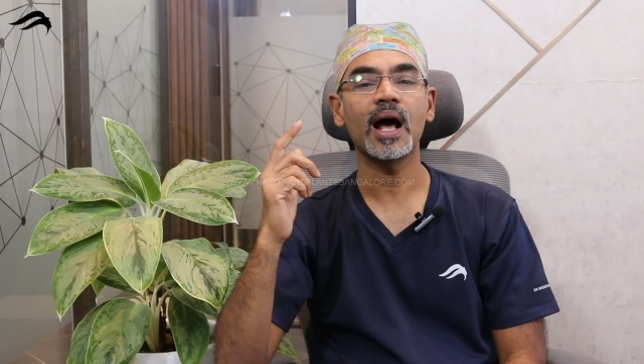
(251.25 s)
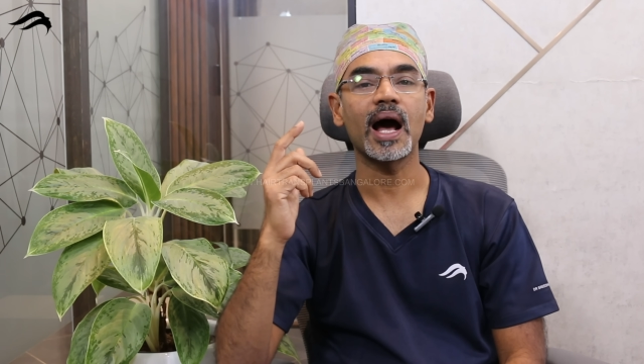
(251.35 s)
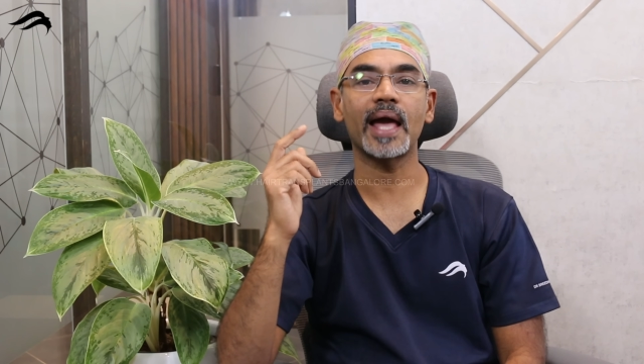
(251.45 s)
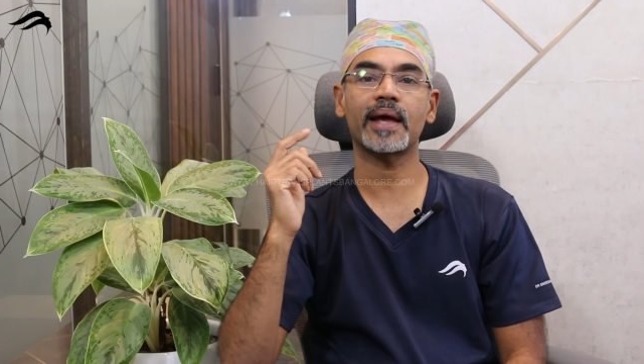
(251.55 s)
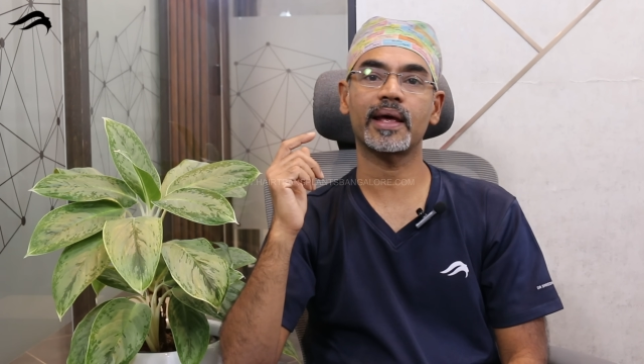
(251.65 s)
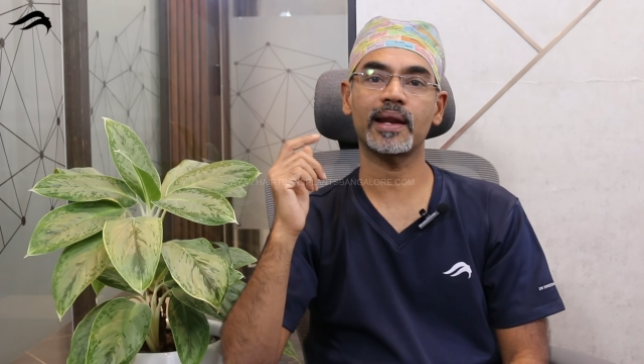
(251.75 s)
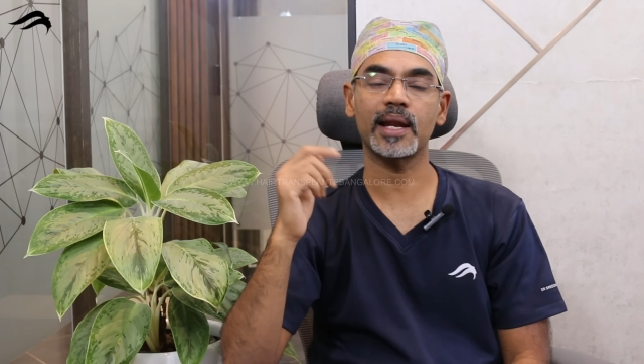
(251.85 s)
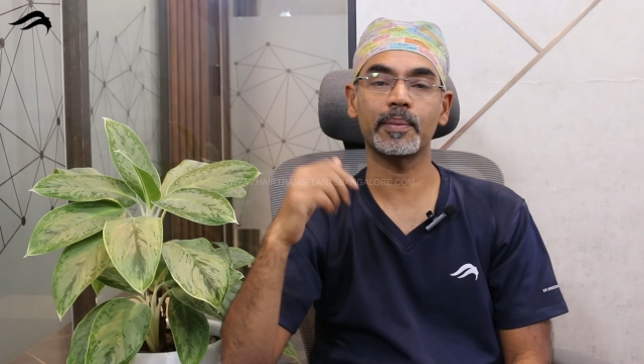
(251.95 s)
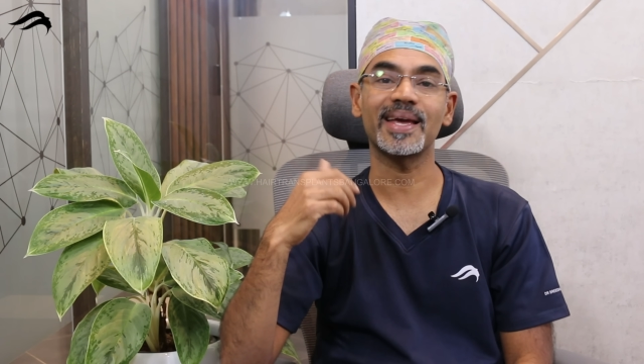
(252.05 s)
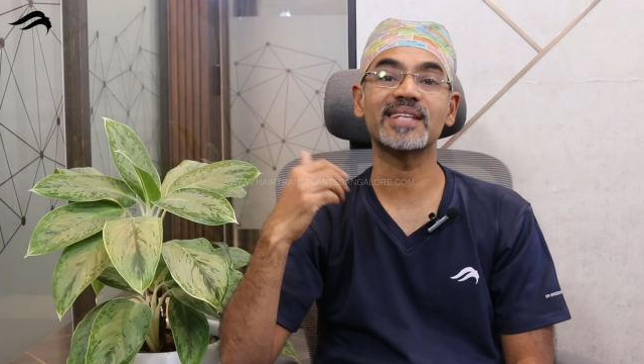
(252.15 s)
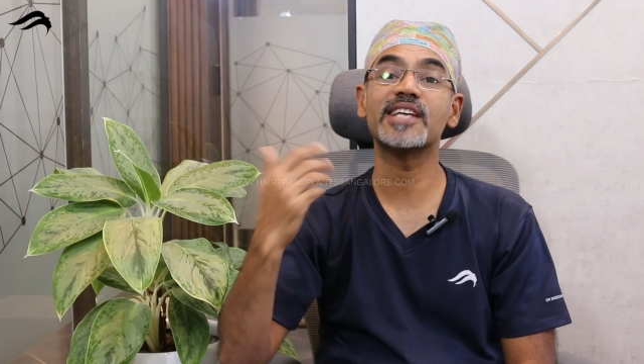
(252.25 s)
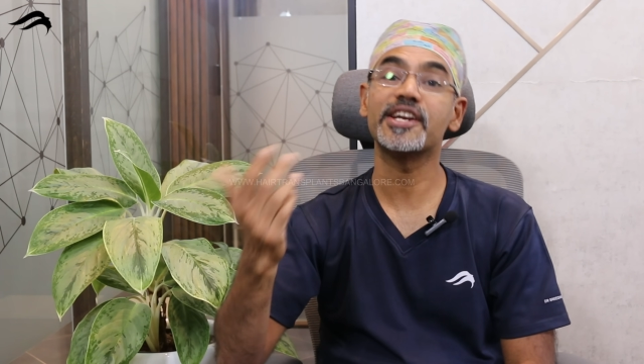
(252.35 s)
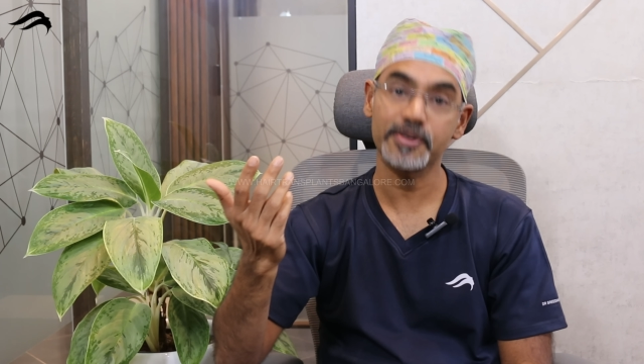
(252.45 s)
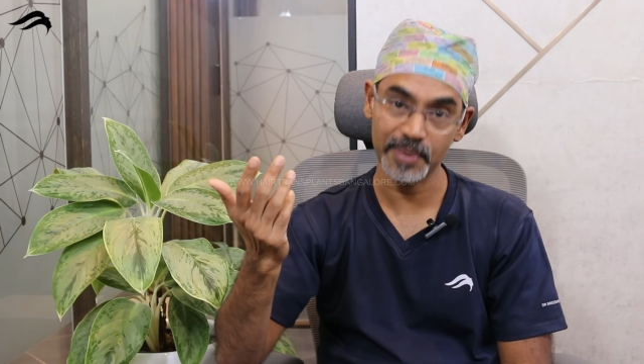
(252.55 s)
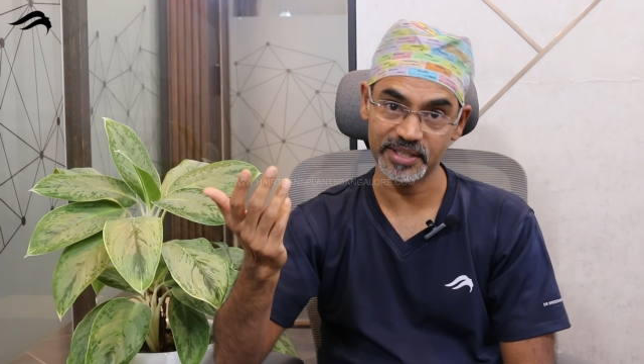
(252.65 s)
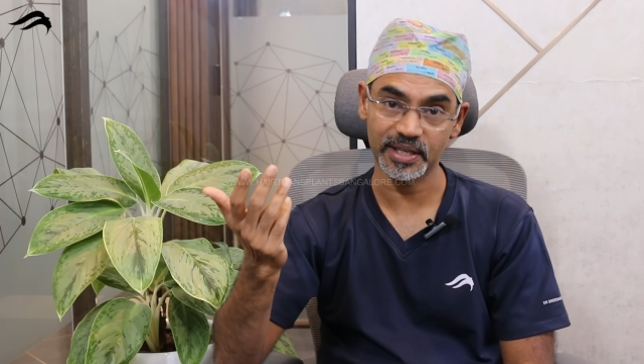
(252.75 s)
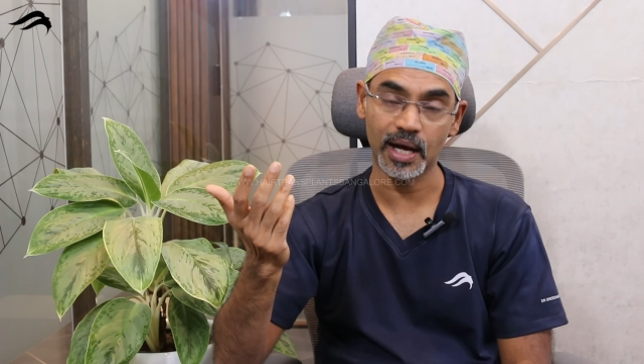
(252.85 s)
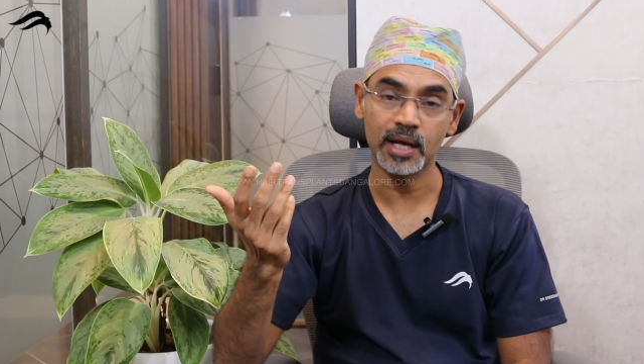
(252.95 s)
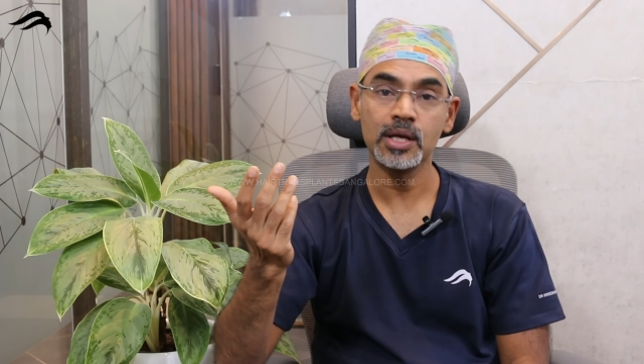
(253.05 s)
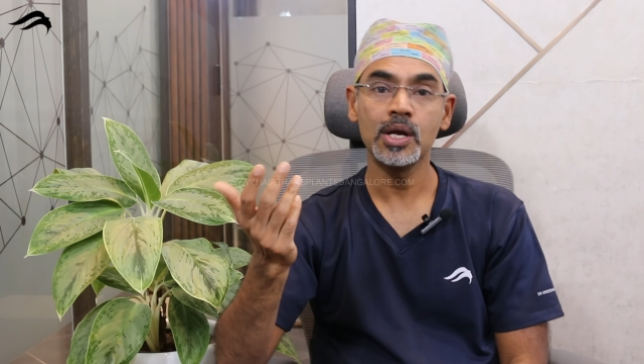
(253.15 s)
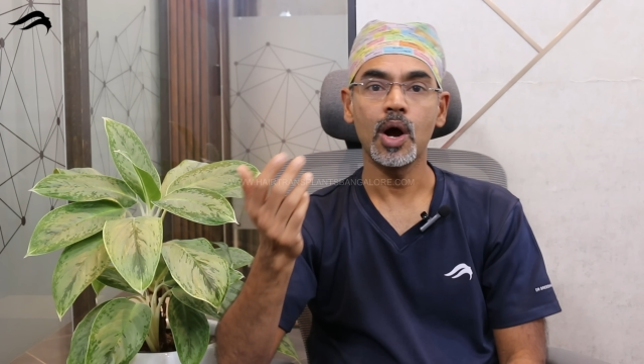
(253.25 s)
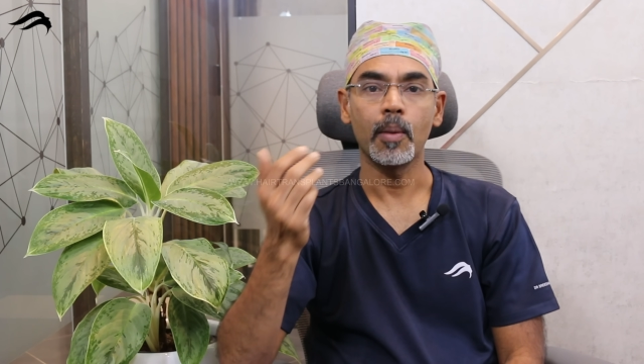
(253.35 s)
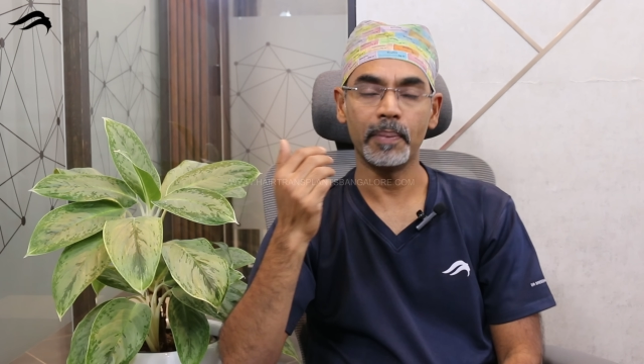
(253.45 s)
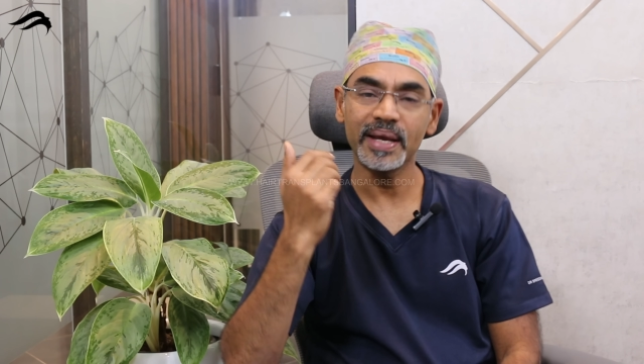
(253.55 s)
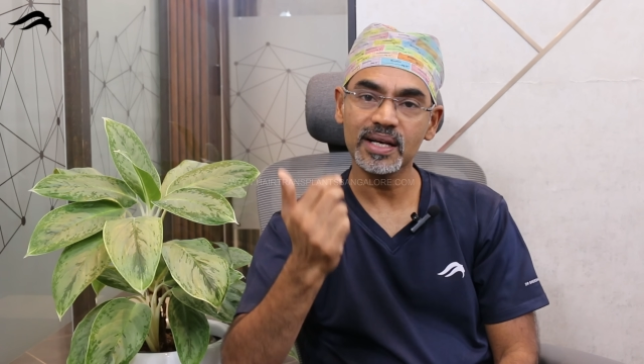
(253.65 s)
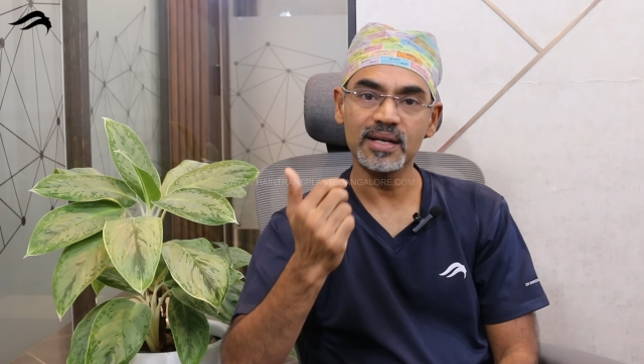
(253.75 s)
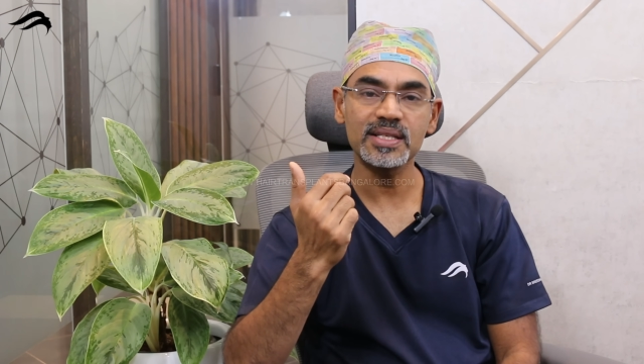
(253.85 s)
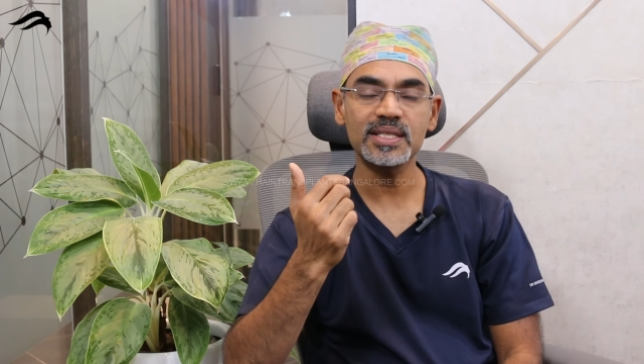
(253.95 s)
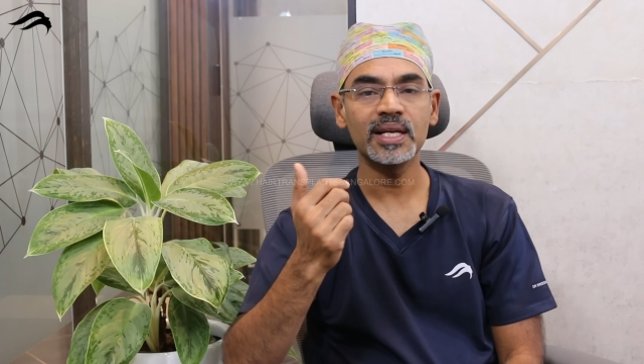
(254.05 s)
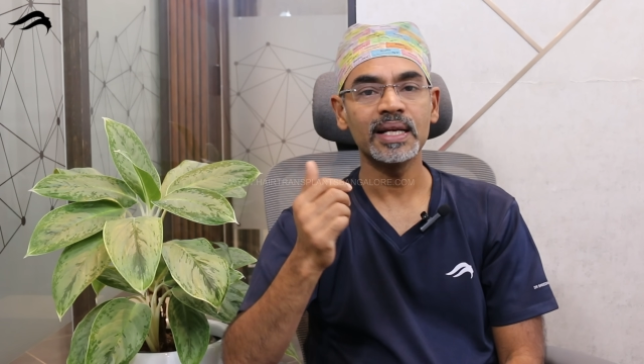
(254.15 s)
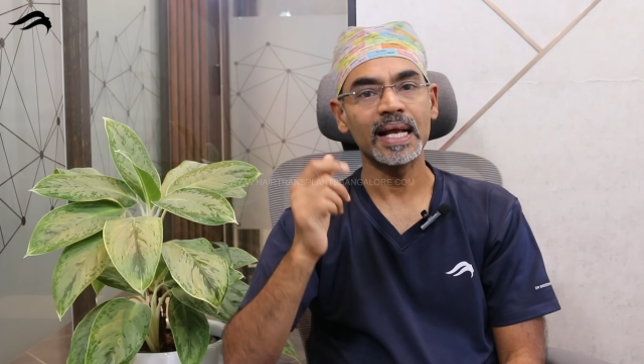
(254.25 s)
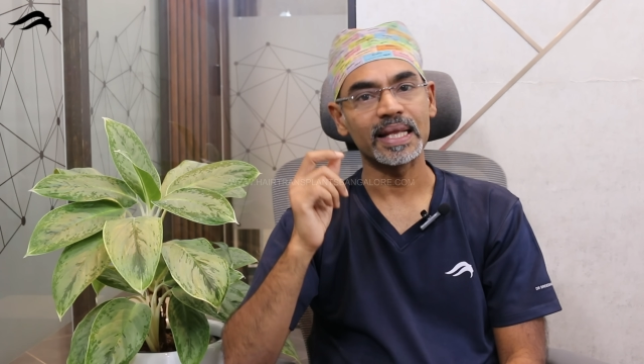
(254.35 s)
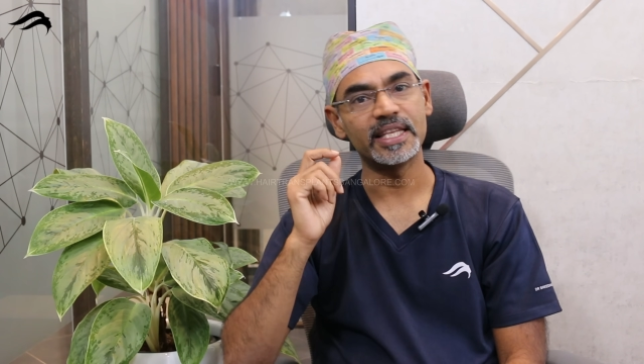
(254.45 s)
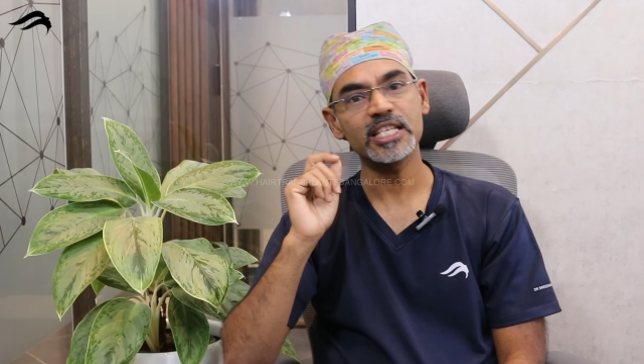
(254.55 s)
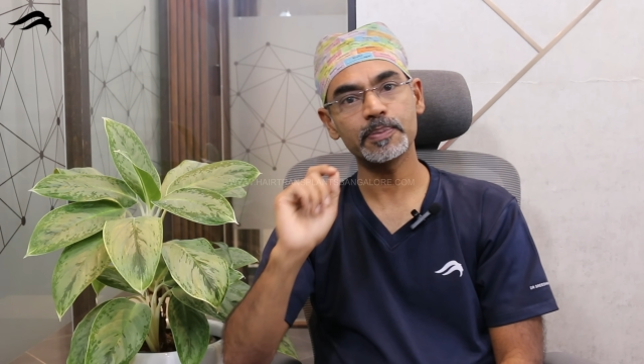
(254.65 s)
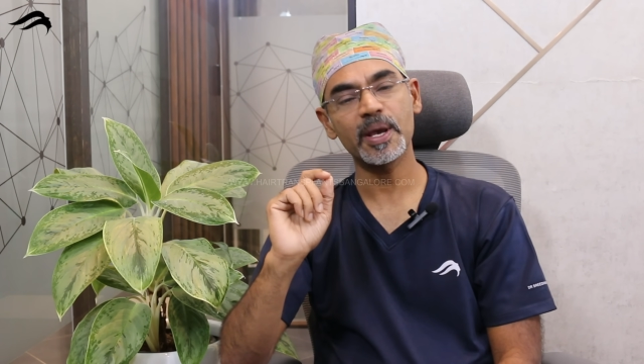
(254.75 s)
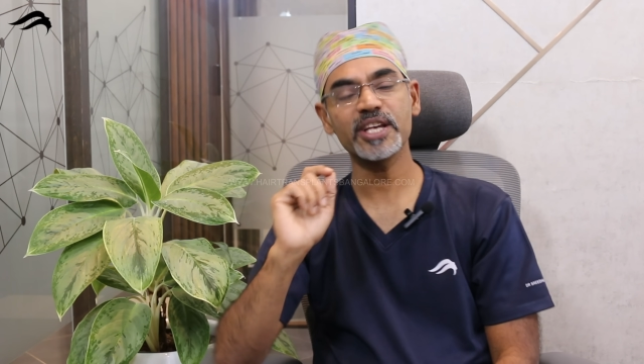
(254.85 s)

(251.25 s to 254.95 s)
higher hairline by a centimeter because this